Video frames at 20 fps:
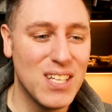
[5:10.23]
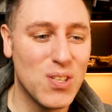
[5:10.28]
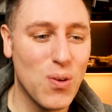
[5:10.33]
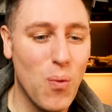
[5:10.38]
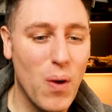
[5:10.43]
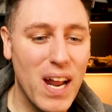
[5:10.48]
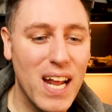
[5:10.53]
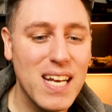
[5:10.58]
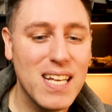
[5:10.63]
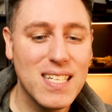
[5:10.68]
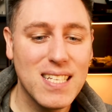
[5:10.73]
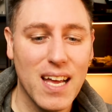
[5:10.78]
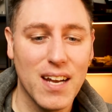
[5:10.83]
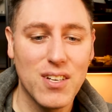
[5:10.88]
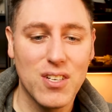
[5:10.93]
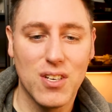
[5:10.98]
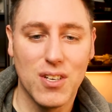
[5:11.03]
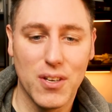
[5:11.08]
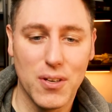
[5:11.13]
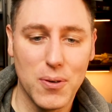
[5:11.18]
So what I
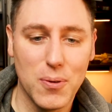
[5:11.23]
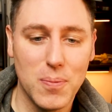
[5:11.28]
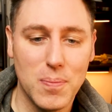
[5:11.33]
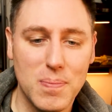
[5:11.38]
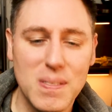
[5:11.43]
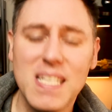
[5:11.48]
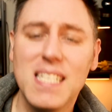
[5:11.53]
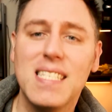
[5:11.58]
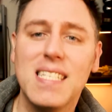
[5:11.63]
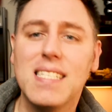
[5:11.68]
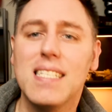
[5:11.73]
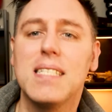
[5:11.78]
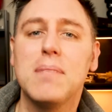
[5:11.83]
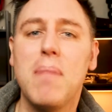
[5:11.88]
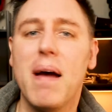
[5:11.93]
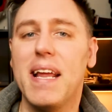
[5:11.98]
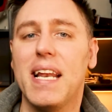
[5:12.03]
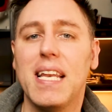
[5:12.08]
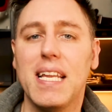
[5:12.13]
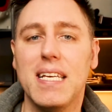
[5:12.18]
decided to do, since this is
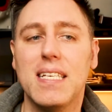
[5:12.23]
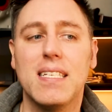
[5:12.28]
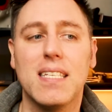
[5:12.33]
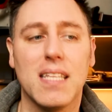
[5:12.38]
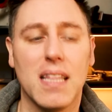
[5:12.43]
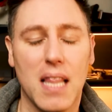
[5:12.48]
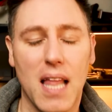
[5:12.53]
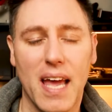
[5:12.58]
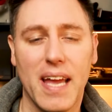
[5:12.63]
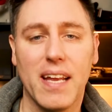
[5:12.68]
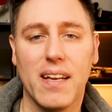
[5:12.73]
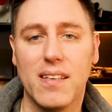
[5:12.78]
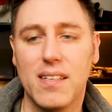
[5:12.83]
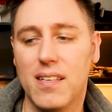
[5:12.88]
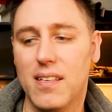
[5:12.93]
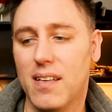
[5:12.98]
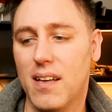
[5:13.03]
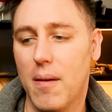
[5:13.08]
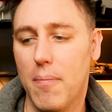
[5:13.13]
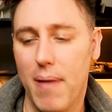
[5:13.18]
my least
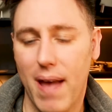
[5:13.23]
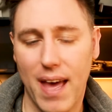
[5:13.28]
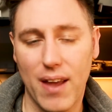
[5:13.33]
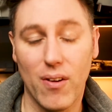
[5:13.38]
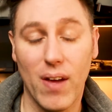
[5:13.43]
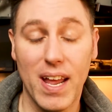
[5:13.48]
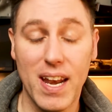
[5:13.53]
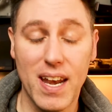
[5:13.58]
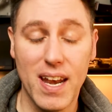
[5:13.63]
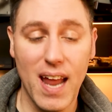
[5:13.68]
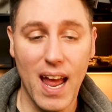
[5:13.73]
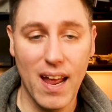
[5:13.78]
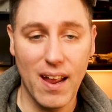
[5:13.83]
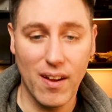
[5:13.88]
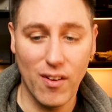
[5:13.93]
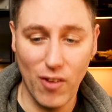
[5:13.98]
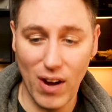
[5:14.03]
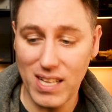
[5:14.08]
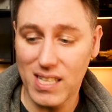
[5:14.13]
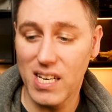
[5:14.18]
liked panel,
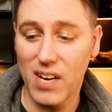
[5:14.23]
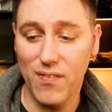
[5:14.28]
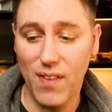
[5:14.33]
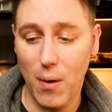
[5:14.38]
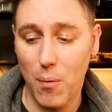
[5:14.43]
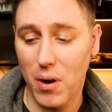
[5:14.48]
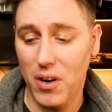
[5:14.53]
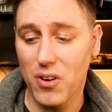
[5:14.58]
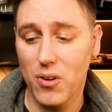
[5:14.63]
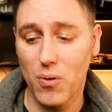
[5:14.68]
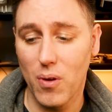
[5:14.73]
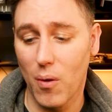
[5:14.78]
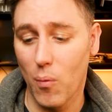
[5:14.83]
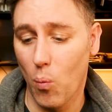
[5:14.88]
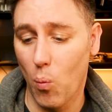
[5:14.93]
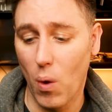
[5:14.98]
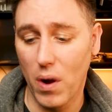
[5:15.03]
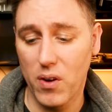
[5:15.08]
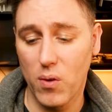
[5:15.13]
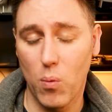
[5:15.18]
and granted, if I wanted to do a
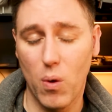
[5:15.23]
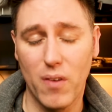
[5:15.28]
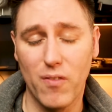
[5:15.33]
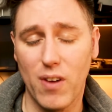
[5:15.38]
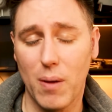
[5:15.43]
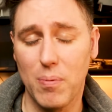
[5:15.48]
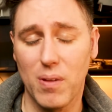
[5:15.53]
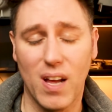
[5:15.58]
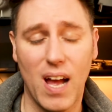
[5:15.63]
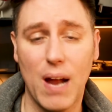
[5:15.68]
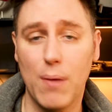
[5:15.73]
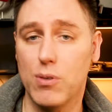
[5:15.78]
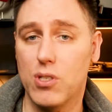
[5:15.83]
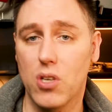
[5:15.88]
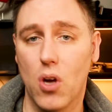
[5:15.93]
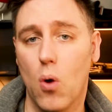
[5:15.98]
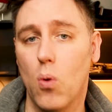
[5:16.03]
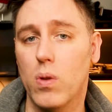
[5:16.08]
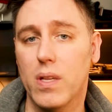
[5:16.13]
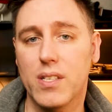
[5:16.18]
one-to-one -one replica, I would
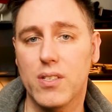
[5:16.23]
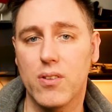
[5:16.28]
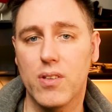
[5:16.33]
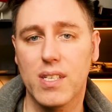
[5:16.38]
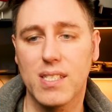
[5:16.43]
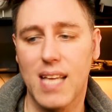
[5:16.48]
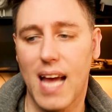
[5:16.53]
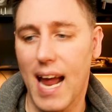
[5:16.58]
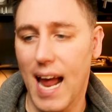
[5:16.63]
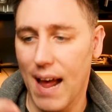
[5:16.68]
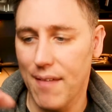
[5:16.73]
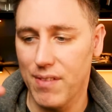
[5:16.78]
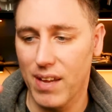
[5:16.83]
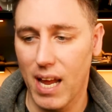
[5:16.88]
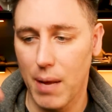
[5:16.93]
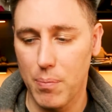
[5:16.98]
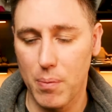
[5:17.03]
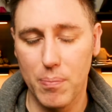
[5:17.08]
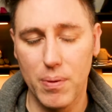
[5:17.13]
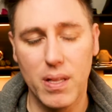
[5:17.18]
totally do this. I have the
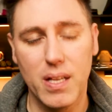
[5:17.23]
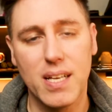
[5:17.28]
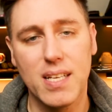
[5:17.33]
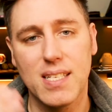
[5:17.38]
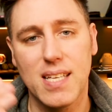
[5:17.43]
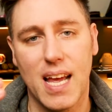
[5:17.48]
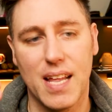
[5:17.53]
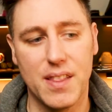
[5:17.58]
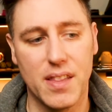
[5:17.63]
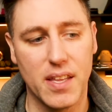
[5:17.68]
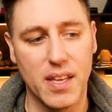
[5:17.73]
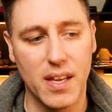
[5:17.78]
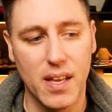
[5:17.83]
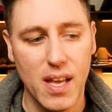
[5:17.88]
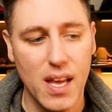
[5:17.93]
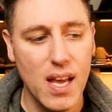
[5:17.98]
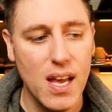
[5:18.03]
capabilities and the,